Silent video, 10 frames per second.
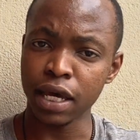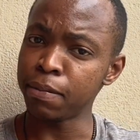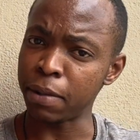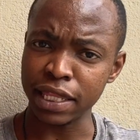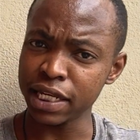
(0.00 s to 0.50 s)

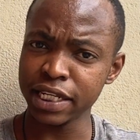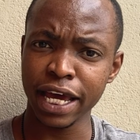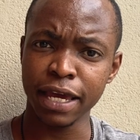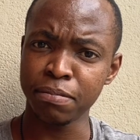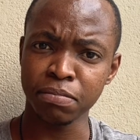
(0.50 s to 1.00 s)
by that
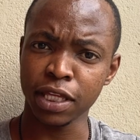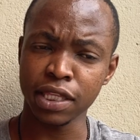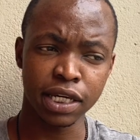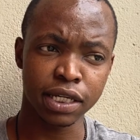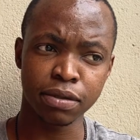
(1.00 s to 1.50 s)
time, I
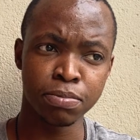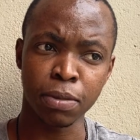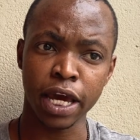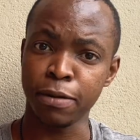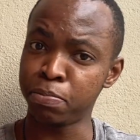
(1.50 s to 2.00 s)
think
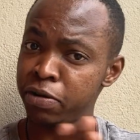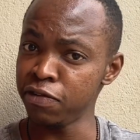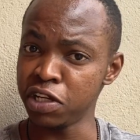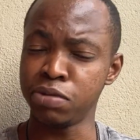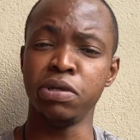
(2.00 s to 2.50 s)
my
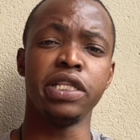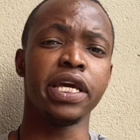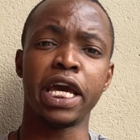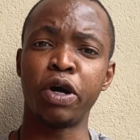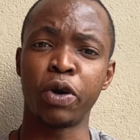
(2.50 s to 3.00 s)
previous beating
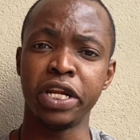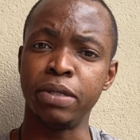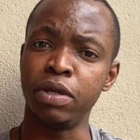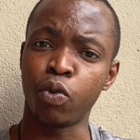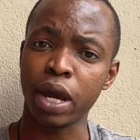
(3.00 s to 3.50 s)
had already
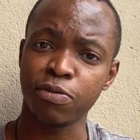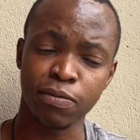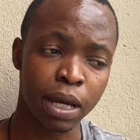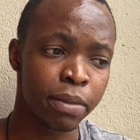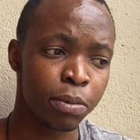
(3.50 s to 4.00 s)
been wiped from
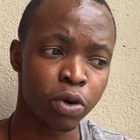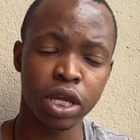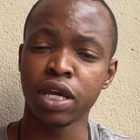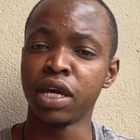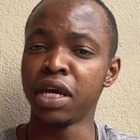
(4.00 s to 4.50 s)
my memory,
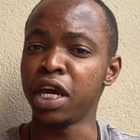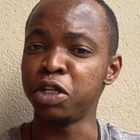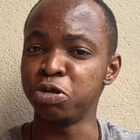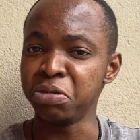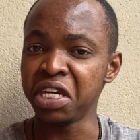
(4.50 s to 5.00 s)
and
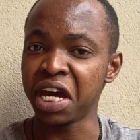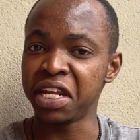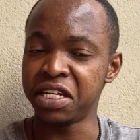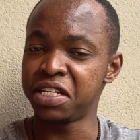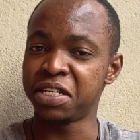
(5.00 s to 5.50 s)
to me, I
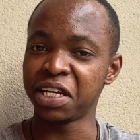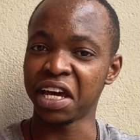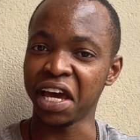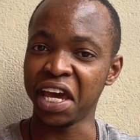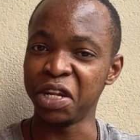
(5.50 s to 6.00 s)

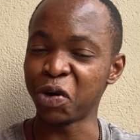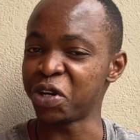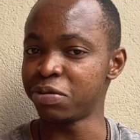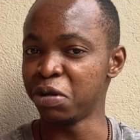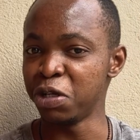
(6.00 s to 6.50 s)
had no
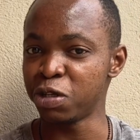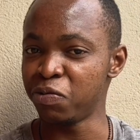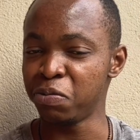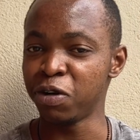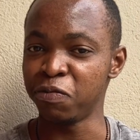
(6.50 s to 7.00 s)
experience of
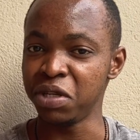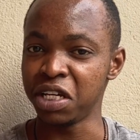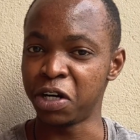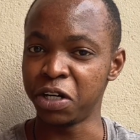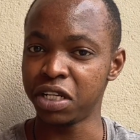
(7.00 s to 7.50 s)
being
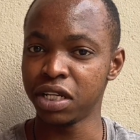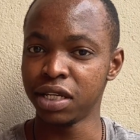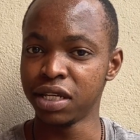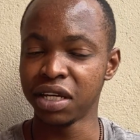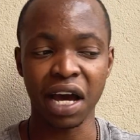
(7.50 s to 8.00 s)
hurt
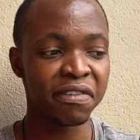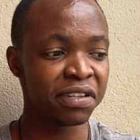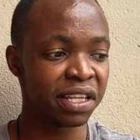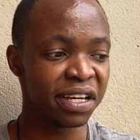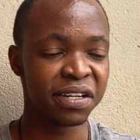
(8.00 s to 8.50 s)
after
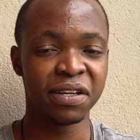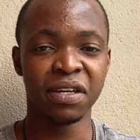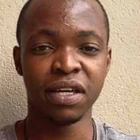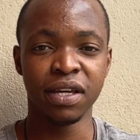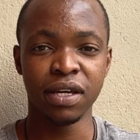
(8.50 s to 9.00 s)
that.
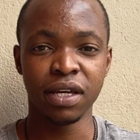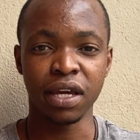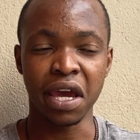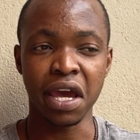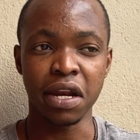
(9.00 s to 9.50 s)

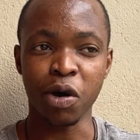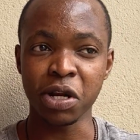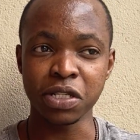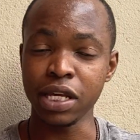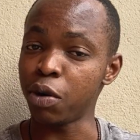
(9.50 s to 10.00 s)
And
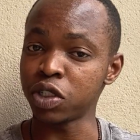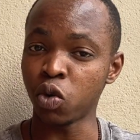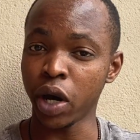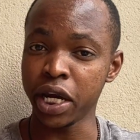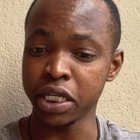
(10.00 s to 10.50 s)
honestly, I was a
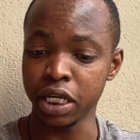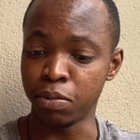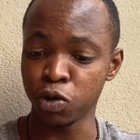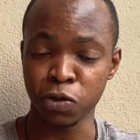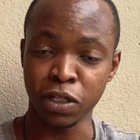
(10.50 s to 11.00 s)
quiet kid
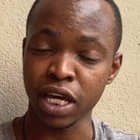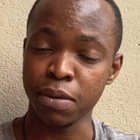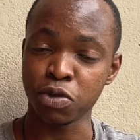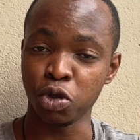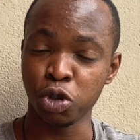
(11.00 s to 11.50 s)
most of the time,
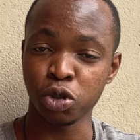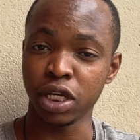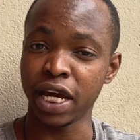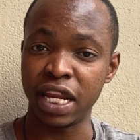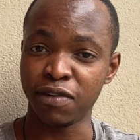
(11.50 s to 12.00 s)
so usually
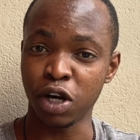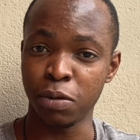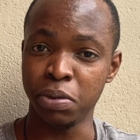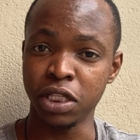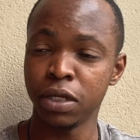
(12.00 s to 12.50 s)
I never got
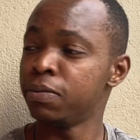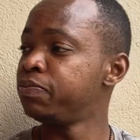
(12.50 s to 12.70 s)
beaten.